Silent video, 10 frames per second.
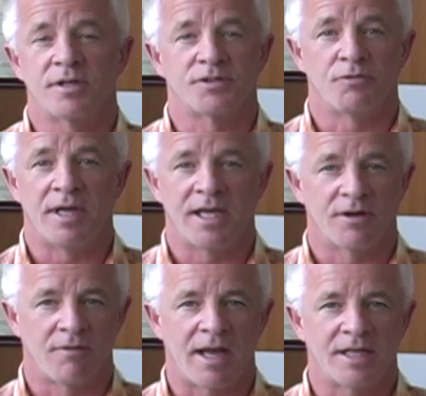as reading
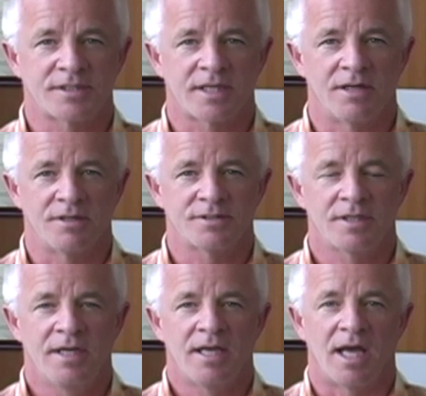and writing skills
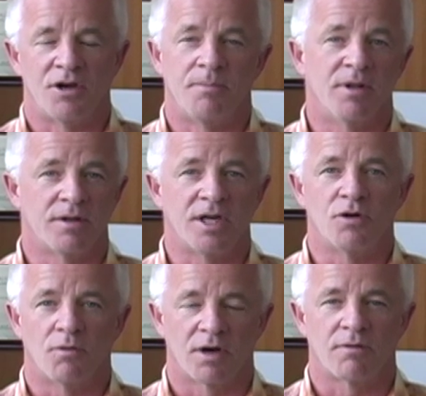and the ability
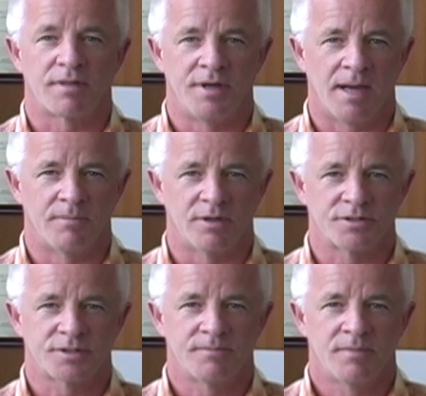to work with
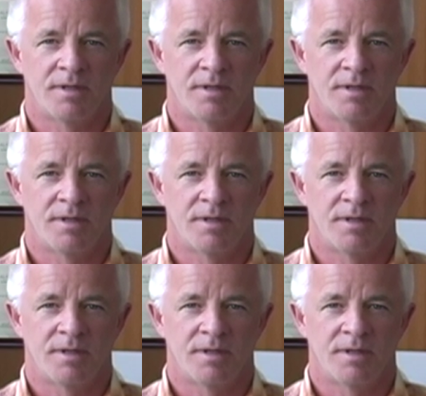numbers.